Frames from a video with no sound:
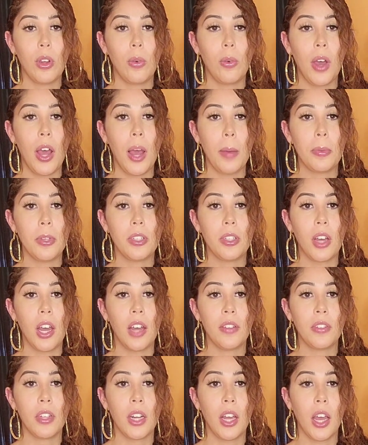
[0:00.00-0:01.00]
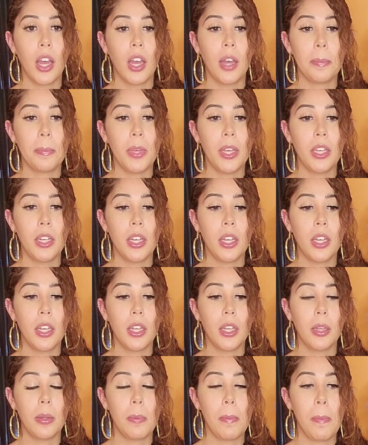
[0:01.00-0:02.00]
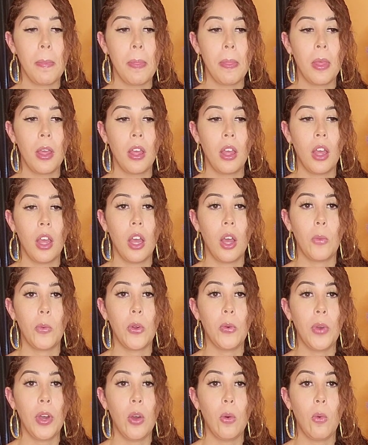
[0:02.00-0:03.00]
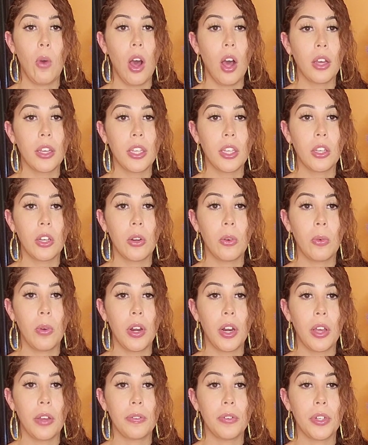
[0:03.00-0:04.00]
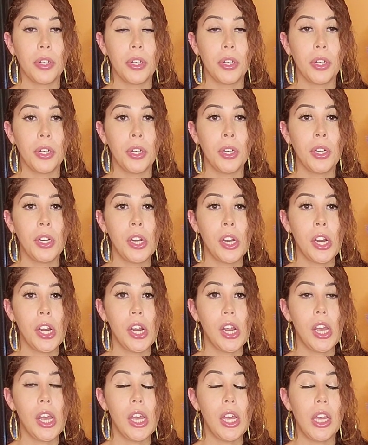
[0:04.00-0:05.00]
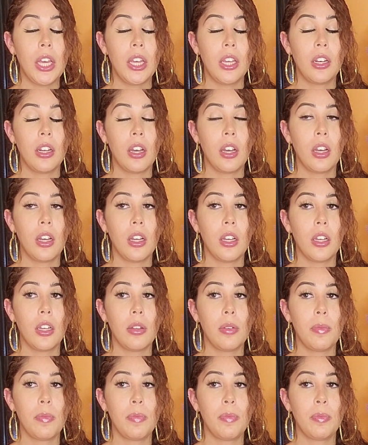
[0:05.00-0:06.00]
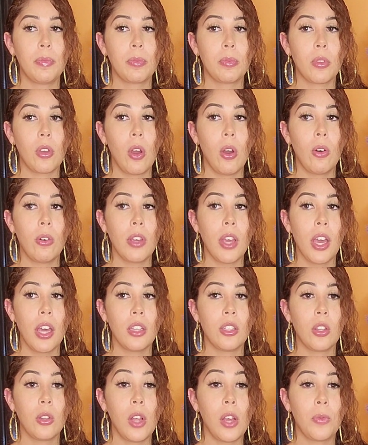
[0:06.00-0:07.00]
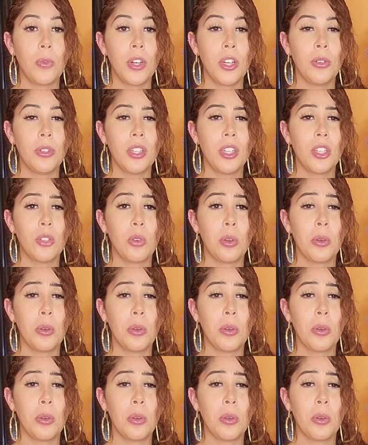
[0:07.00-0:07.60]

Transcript: what happened? So after that, me and him, we went walking or whatever. And oh yeah, so like when he was in his